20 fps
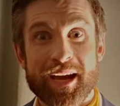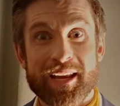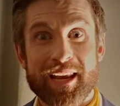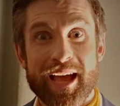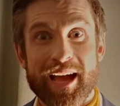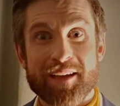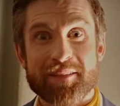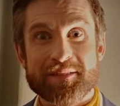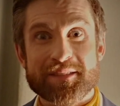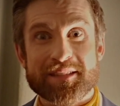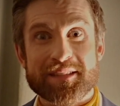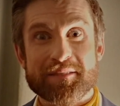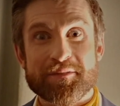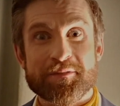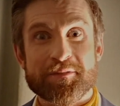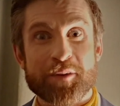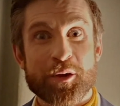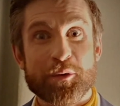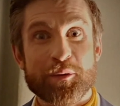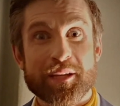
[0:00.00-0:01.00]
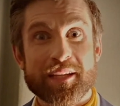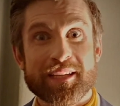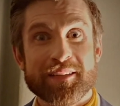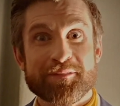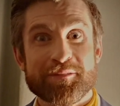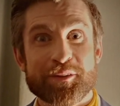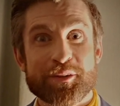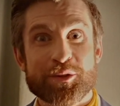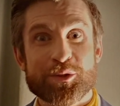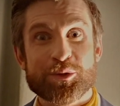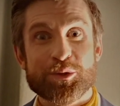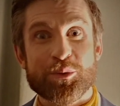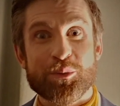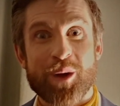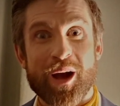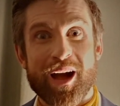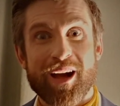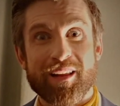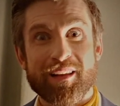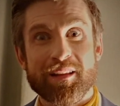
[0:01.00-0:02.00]
lives, if only for a short
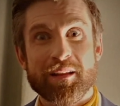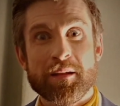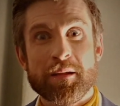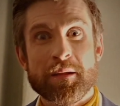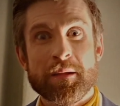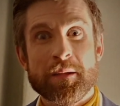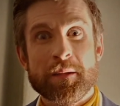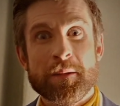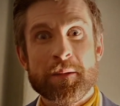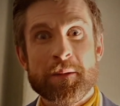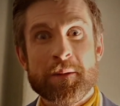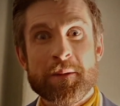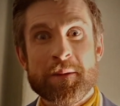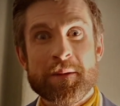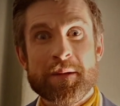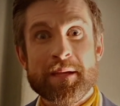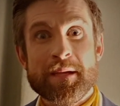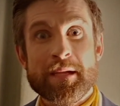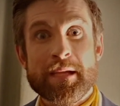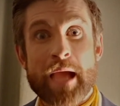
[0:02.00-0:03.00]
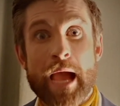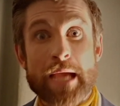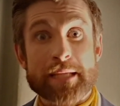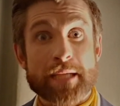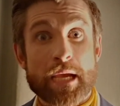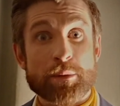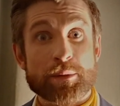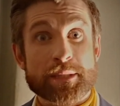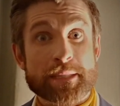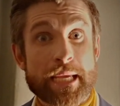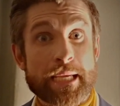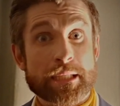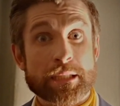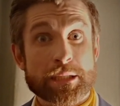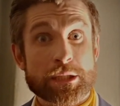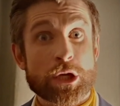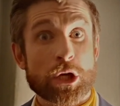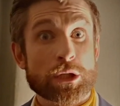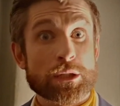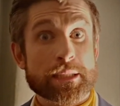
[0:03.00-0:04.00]
while. As I was saying to
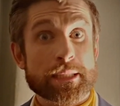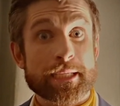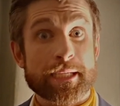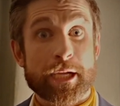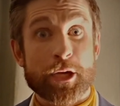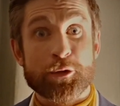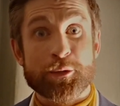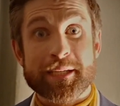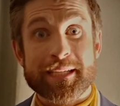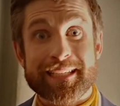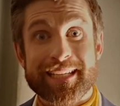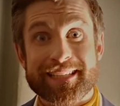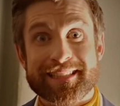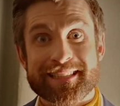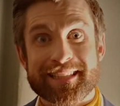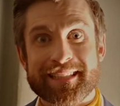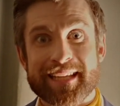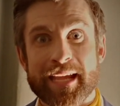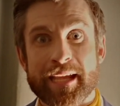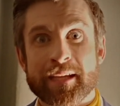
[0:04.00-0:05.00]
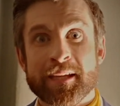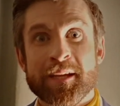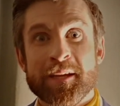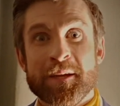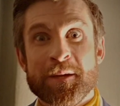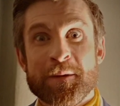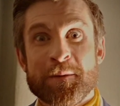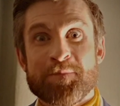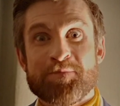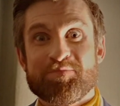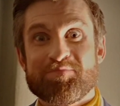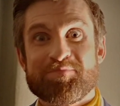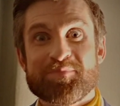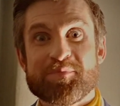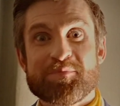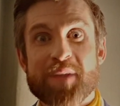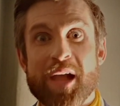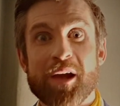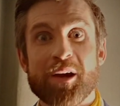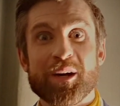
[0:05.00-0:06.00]
Toxie only yesterday,
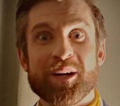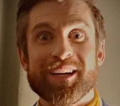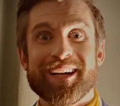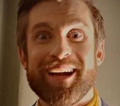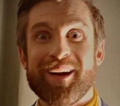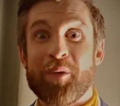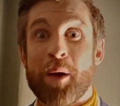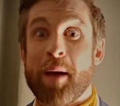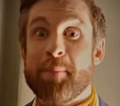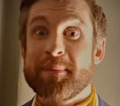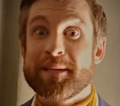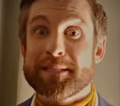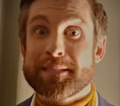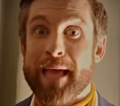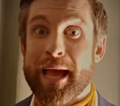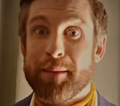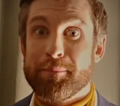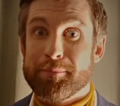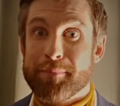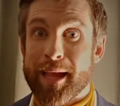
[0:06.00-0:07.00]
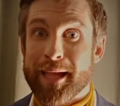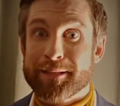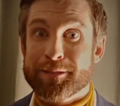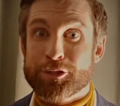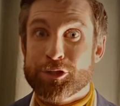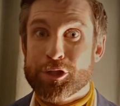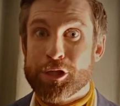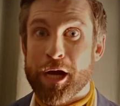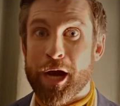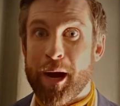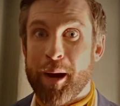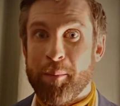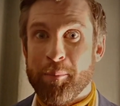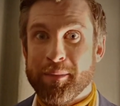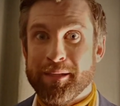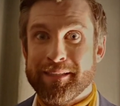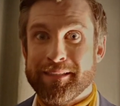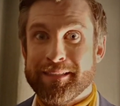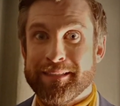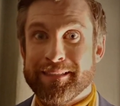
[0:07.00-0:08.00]
how I miss that man's charm.
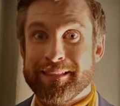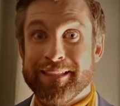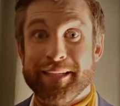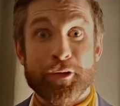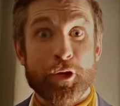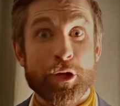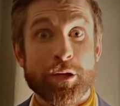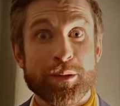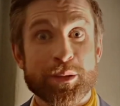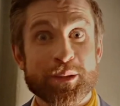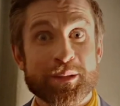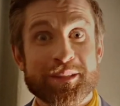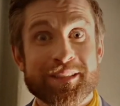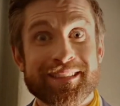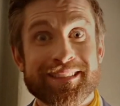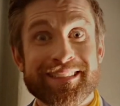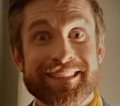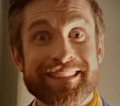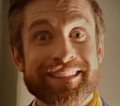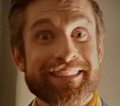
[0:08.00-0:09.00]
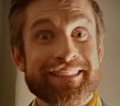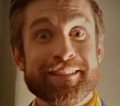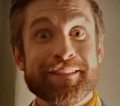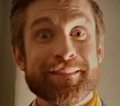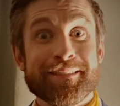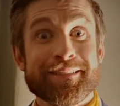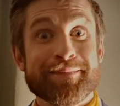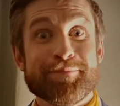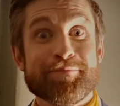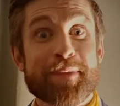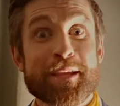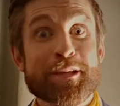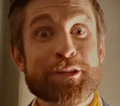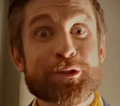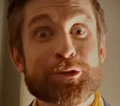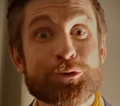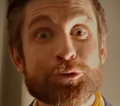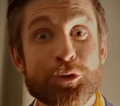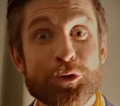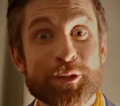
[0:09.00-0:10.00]
And his
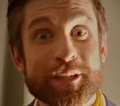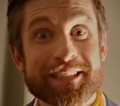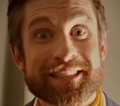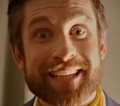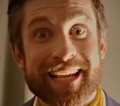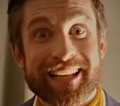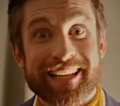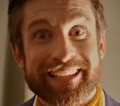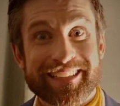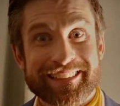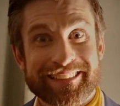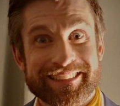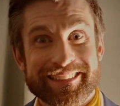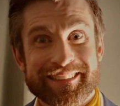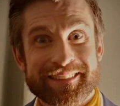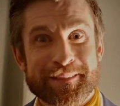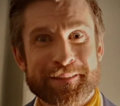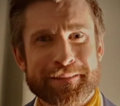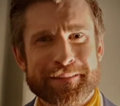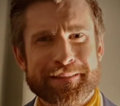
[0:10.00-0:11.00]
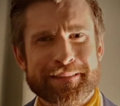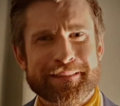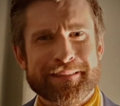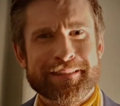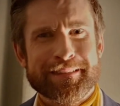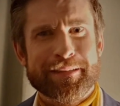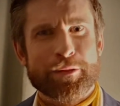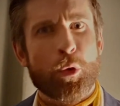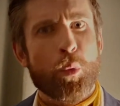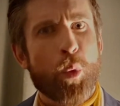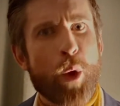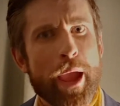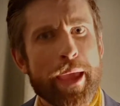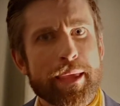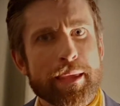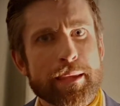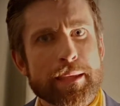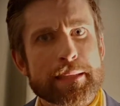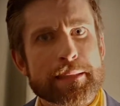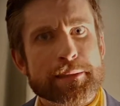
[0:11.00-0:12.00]
storytelling, the
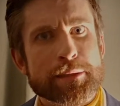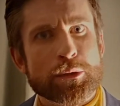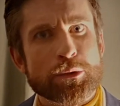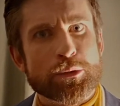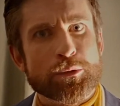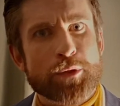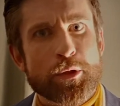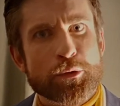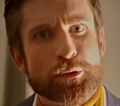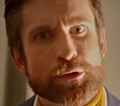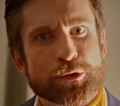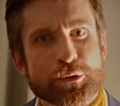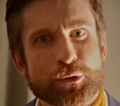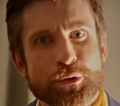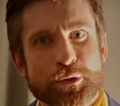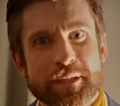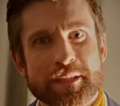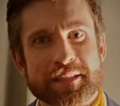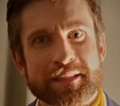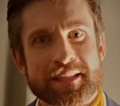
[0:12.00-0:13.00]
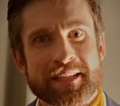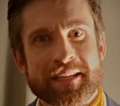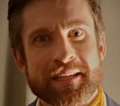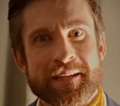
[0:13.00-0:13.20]
way he told those stories.